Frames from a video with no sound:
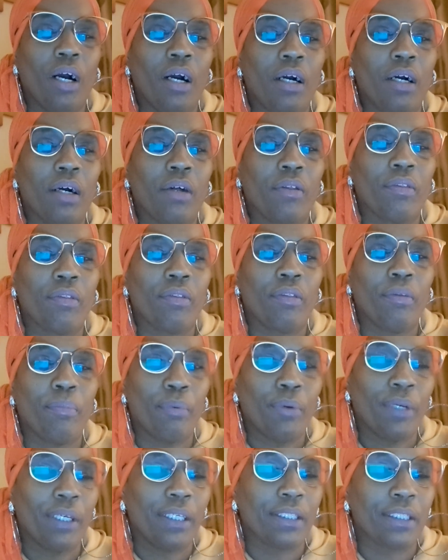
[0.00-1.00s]
the
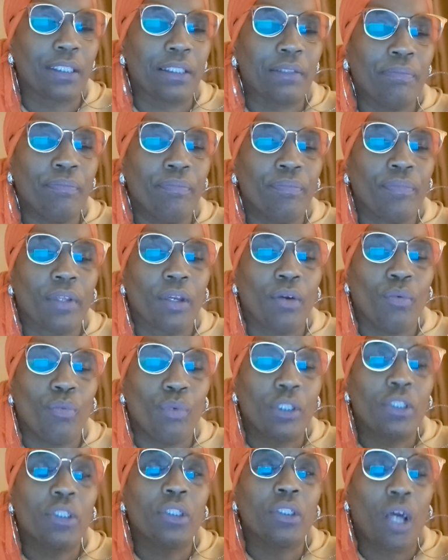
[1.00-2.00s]
Brits,
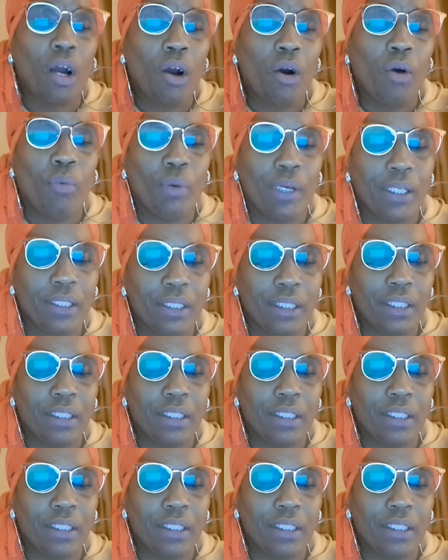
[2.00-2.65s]
which it always